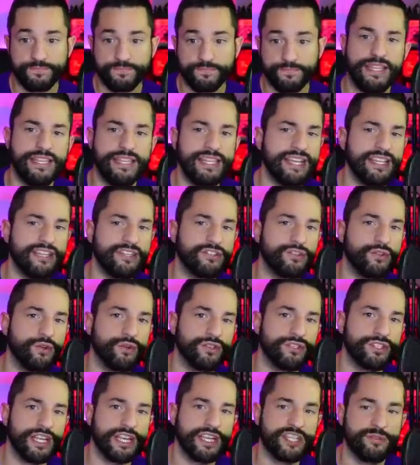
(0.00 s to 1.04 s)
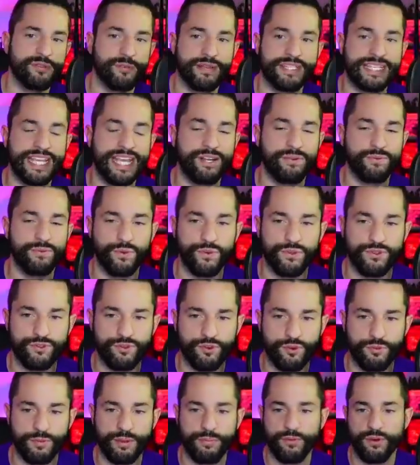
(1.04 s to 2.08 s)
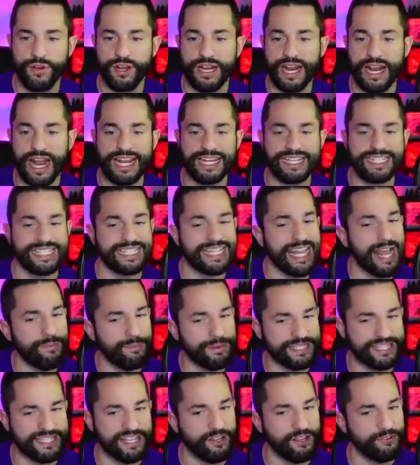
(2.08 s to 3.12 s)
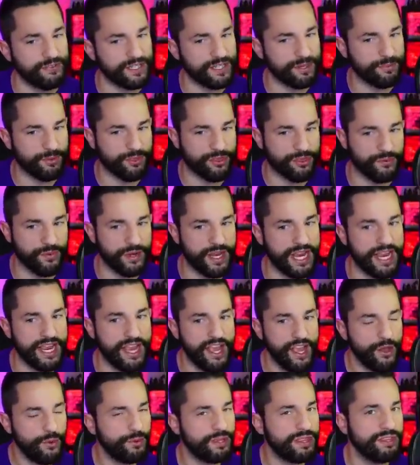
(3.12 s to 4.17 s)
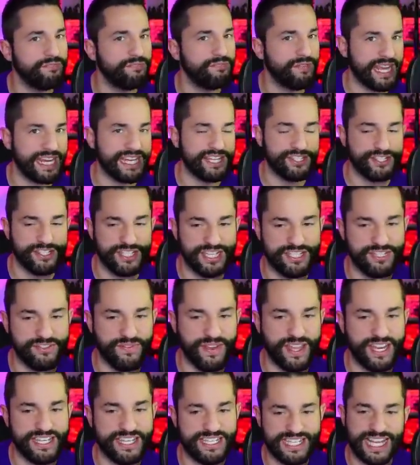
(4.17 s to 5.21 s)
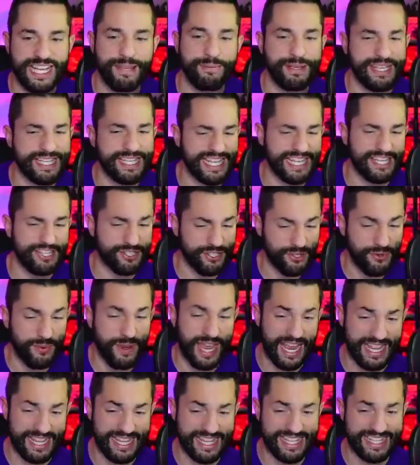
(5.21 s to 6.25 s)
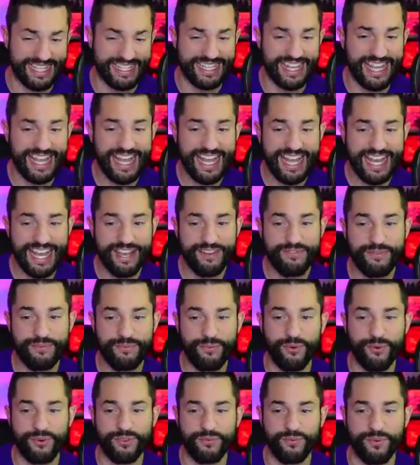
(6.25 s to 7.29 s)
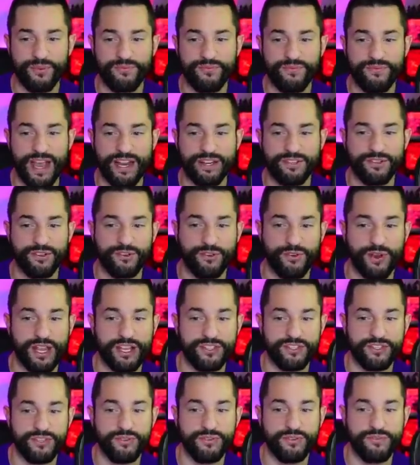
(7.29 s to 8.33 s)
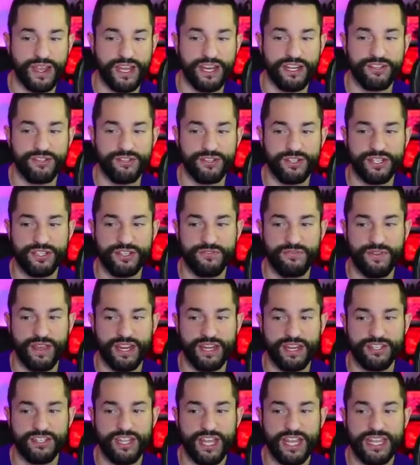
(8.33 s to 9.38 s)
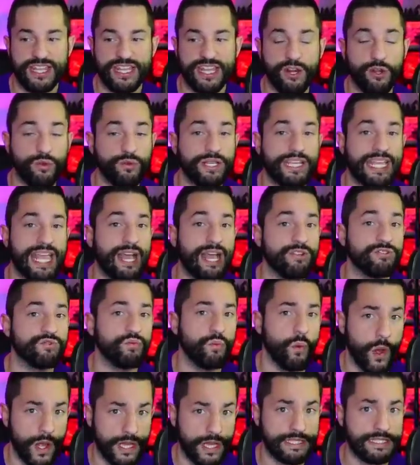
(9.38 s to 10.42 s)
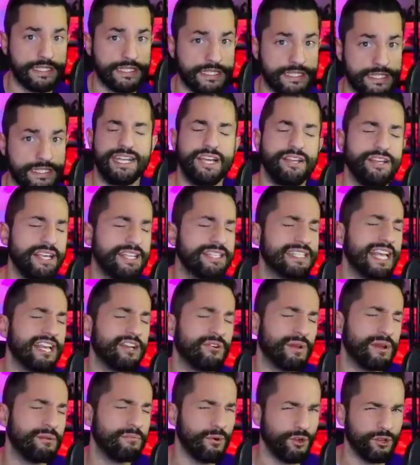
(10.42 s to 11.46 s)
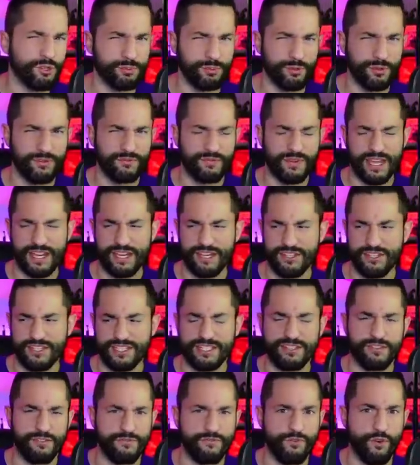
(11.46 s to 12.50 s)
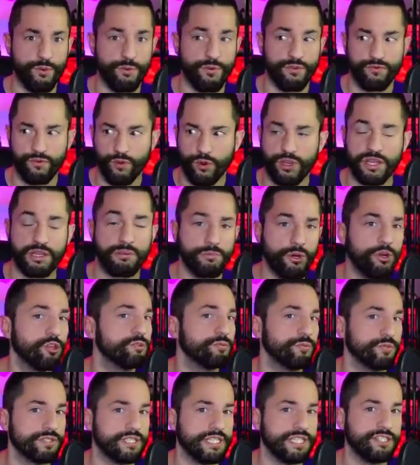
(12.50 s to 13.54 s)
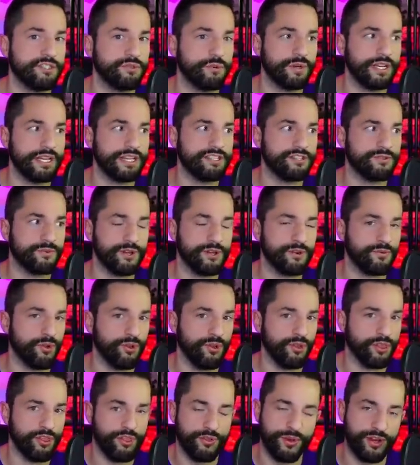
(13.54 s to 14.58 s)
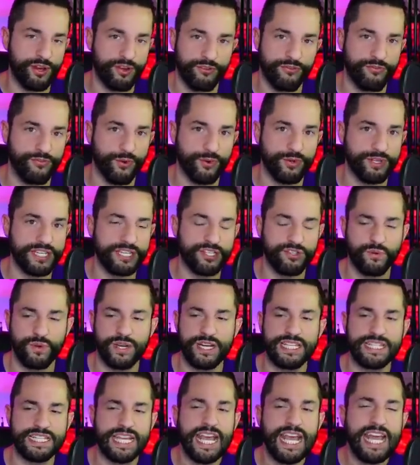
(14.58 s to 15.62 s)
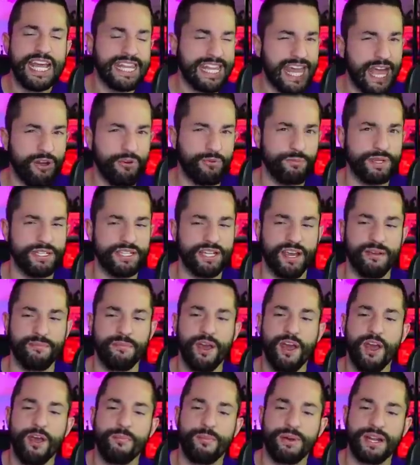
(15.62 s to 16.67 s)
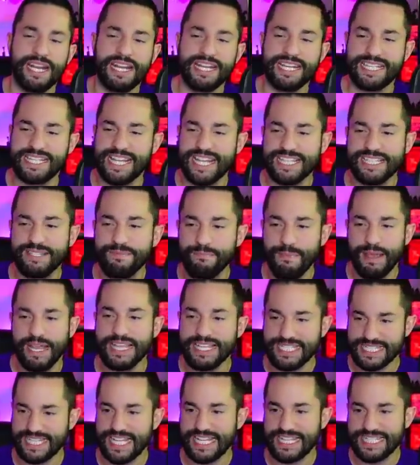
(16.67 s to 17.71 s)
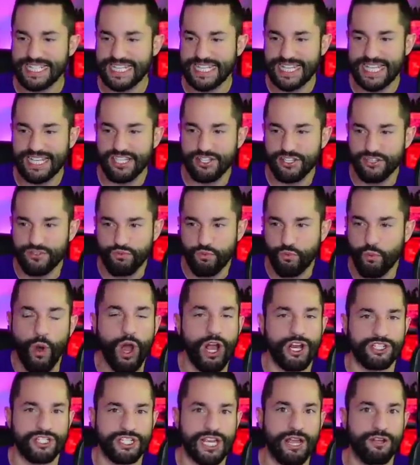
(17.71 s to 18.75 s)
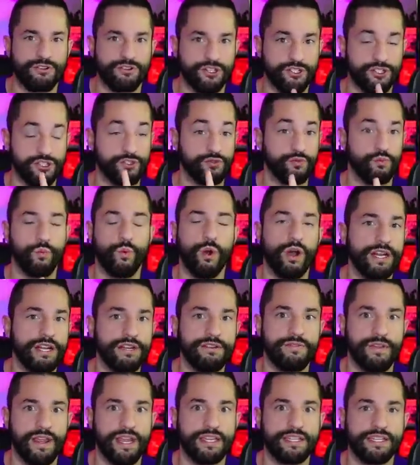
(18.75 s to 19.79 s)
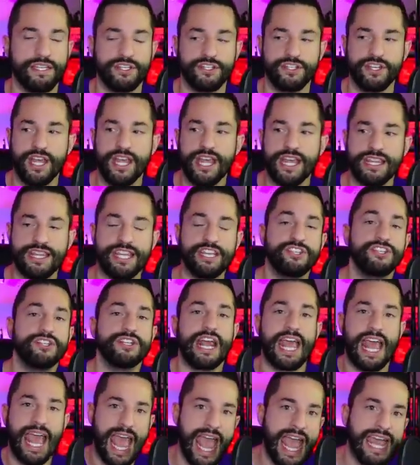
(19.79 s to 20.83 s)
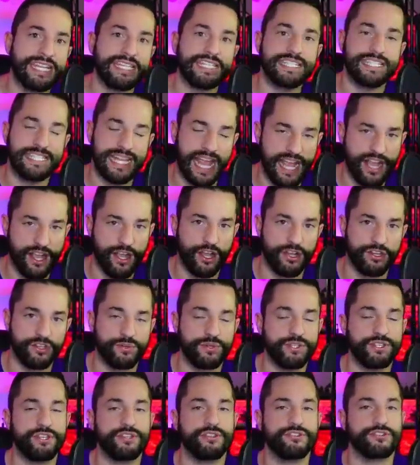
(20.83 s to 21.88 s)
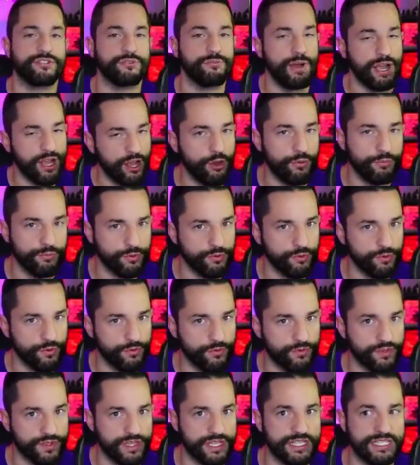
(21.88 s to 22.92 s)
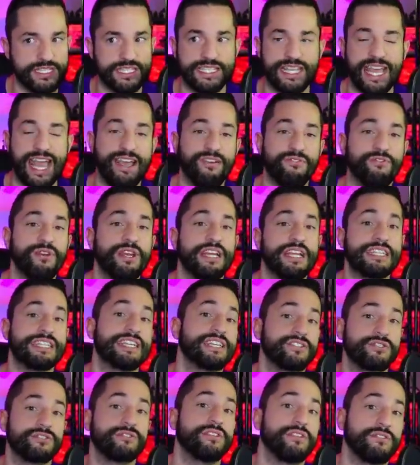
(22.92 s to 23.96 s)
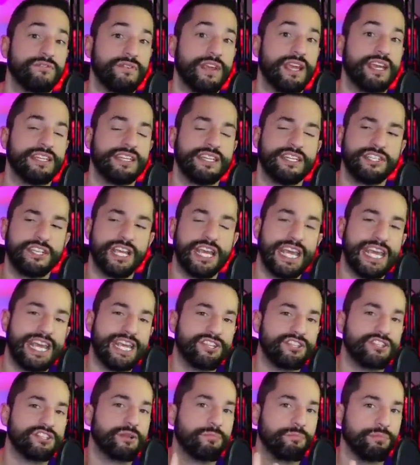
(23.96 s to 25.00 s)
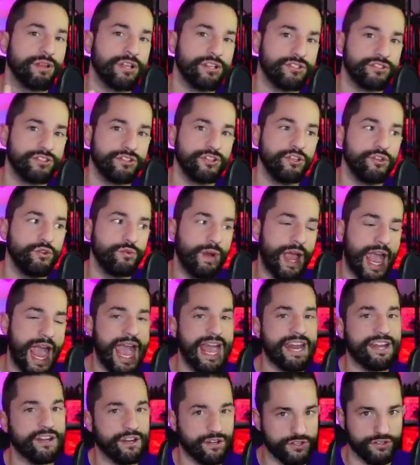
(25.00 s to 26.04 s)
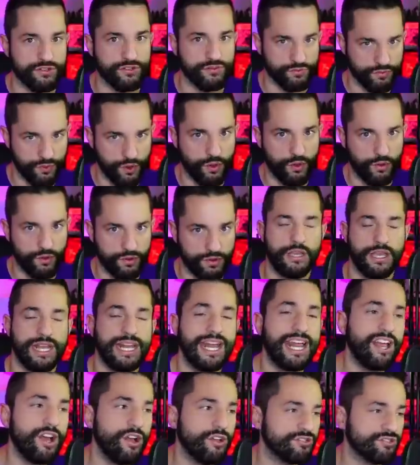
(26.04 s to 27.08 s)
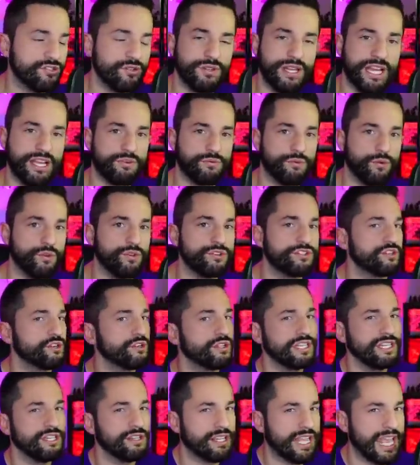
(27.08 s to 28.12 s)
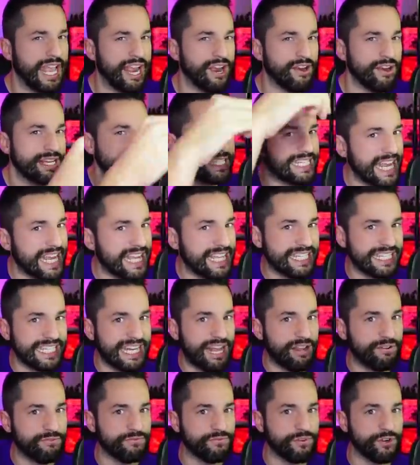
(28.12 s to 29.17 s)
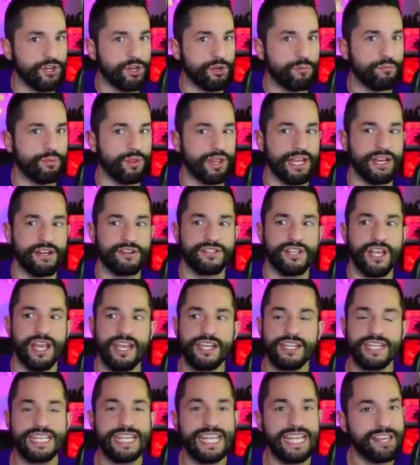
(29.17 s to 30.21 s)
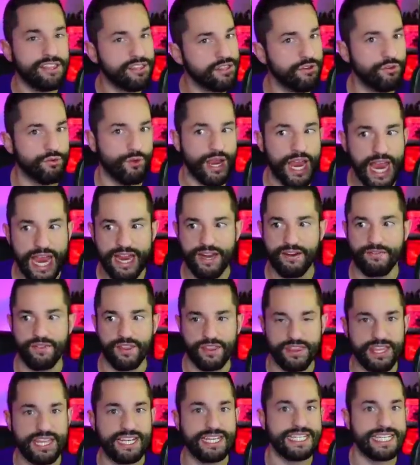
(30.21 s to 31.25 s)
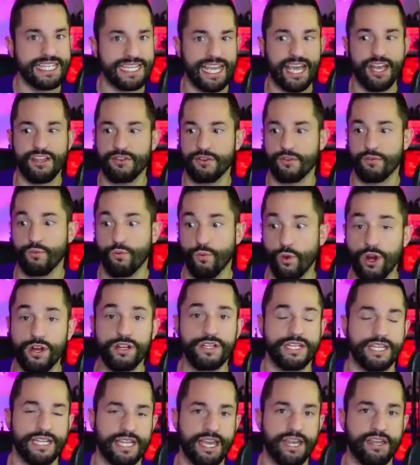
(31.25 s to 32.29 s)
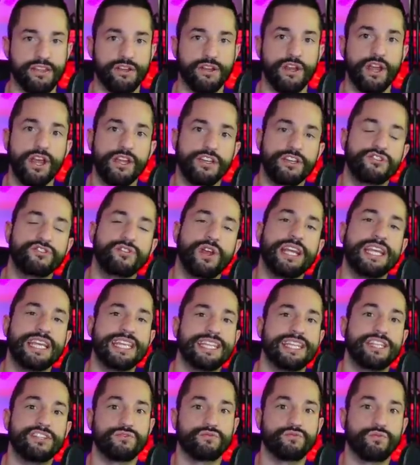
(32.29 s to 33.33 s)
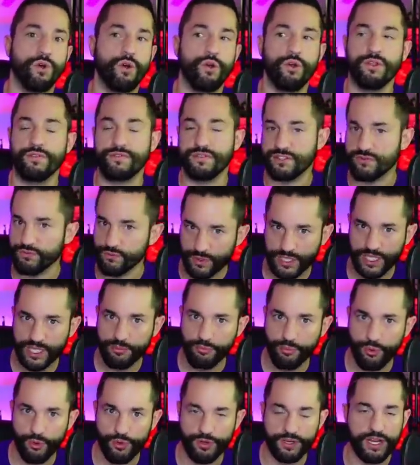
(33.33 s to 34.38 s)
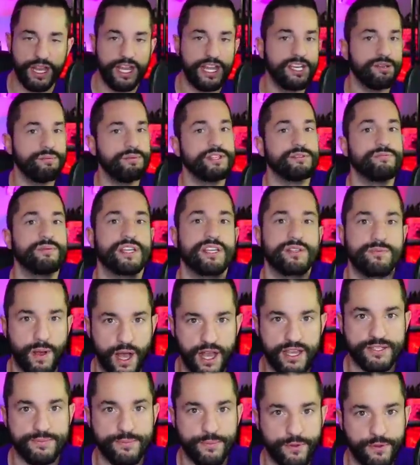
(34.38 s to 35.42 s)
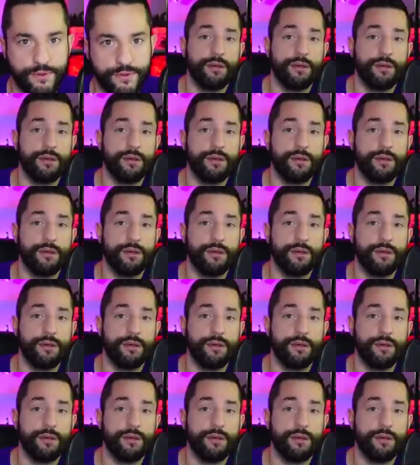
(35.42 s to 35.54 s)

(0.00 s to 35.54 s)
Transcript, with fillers: And they got this cool section about 10 rules to remember. And I had to stop myself at number three with advantage and disadvantage because I do hate this. Even more than one factor grants you advantage or disadvantage, it only counts once. Now, yes, I agree, multiple advantages in the form of rolling multiple d20s to where you're rolling three or four d20s, that would be dumb. But it doesn't make sense that they just wash out to just one advantage. They should add and stack onto each other. So, my homebrew rule for this is every additional advantage is just a plus two added onto the roll. And I also like rules that are little carrot dangling out in front of your players to get creative and think together and work together to try and get this roll, if it's really important, to be as big as possible.